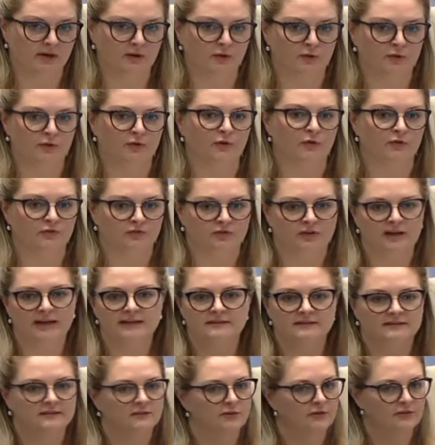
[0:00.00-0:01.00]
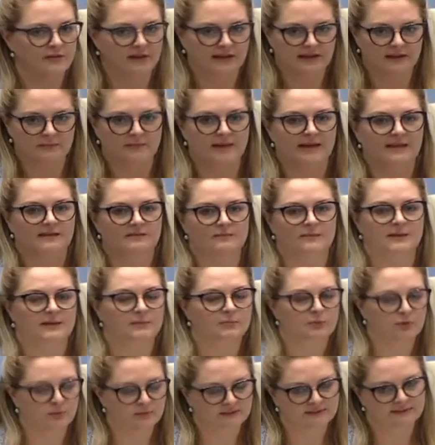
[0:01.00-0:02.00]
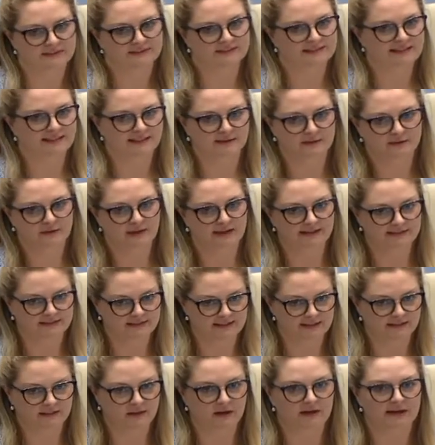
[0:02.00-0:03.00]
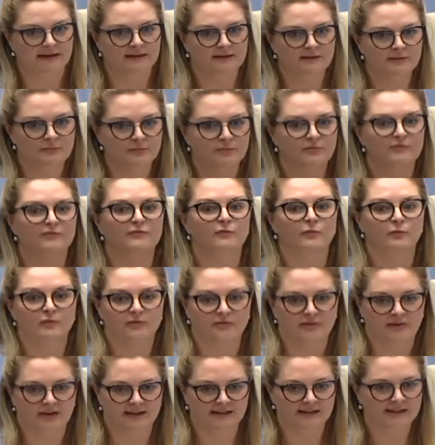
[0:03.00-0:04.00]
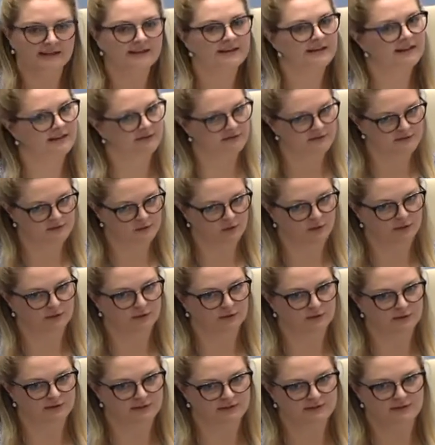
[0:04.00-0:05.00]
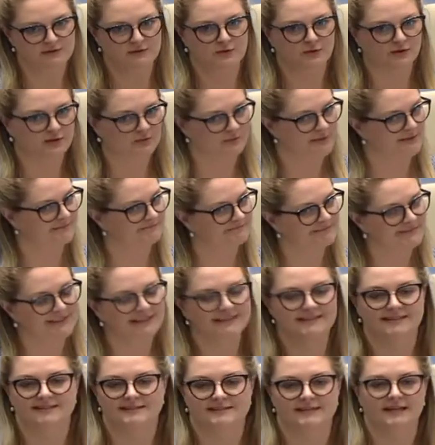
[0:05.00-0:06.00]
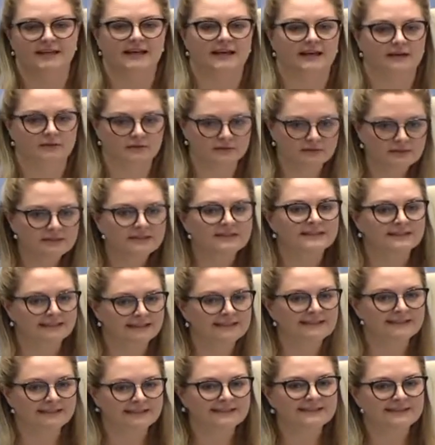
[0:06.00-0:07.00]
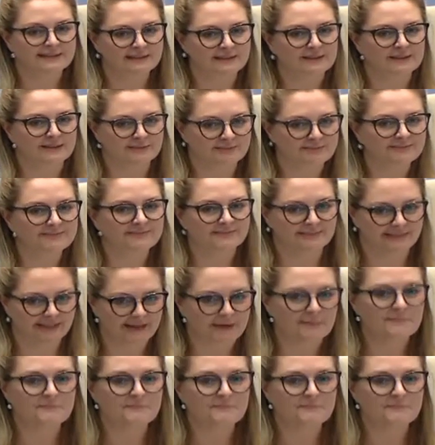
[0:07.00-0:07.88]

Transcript: on the contract, so they can make as many promises as they'd like before signing, and if it's not included in the document, it doesn't count. So, yeah.